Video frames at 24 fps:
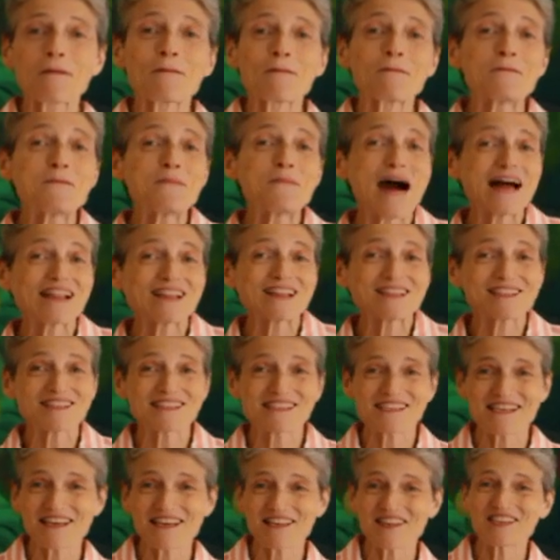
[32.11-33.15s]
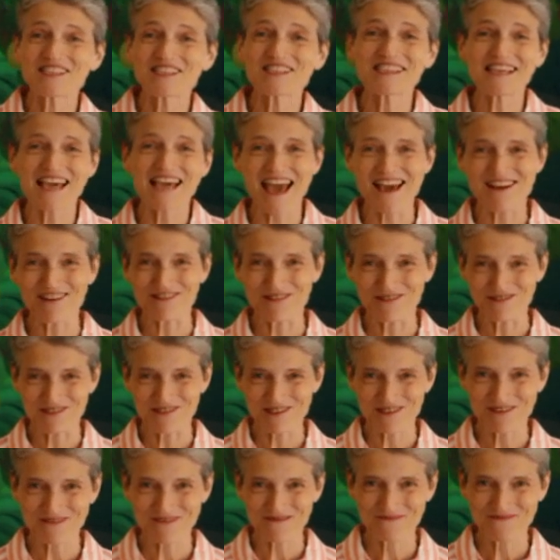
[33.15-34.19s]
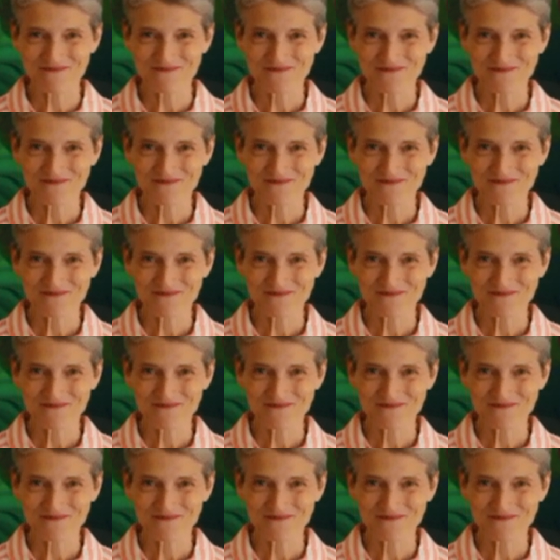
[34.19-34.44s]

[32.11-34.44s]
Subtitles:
balancing the scales.